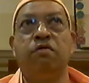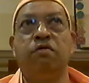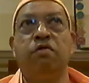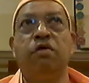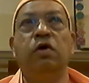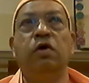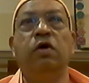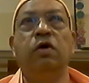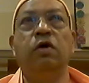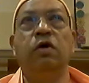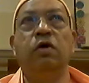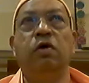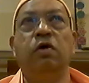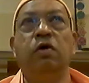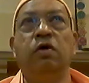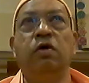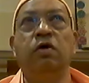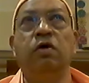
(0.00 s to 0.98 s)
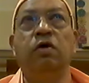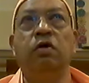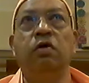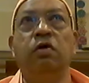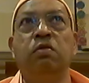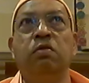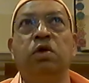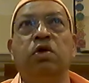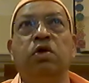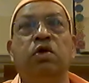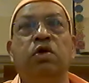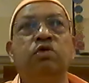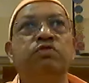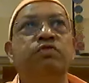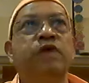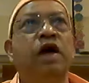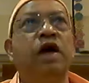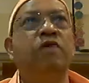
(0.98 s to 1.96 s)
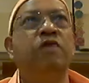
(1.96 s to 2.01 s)
uh,
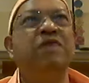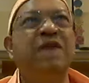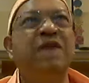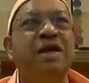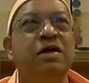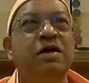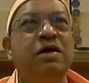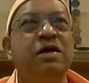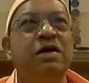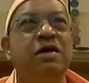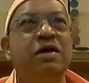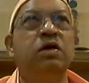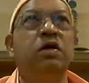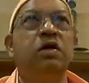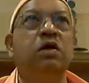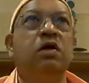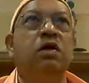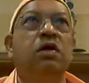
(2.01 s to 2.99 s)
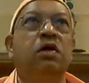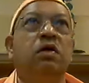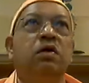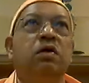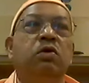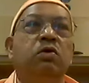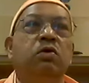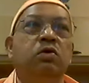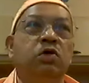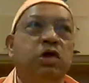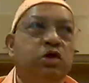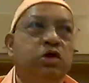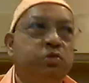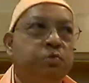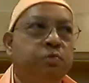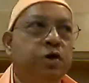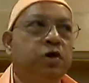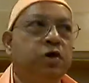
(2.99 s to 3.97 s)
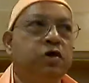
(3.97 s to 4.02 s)
because we have a tendency, or
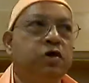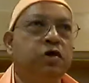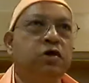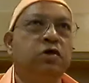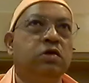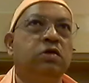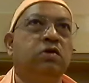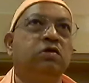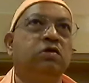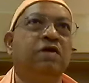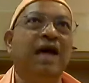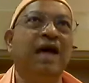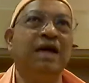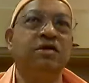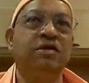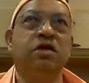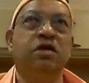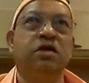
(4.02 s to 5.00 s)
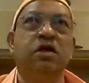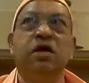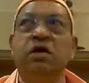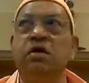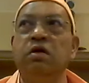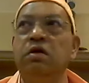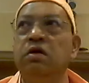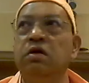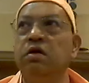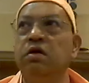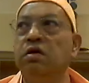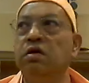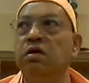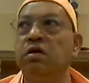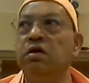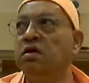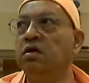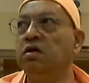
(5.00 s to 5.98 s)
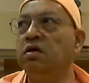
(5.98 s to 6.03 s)
this person or that thing
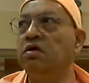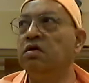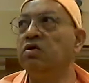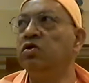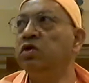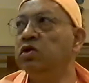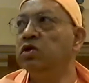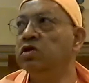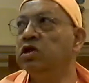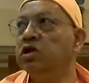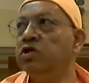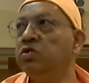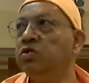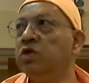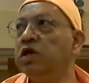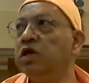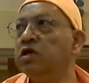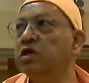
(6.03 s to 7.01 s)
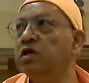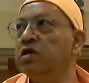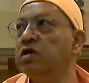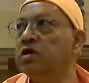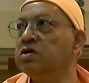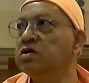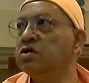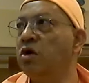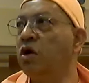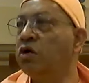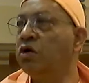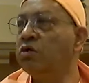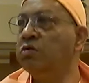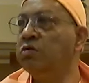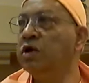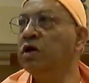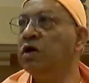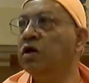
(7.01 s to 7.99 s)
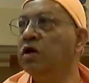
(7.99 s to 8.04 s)
or this situation is
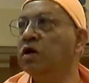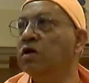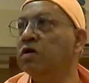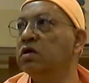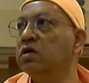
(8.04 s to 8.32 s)
horrible,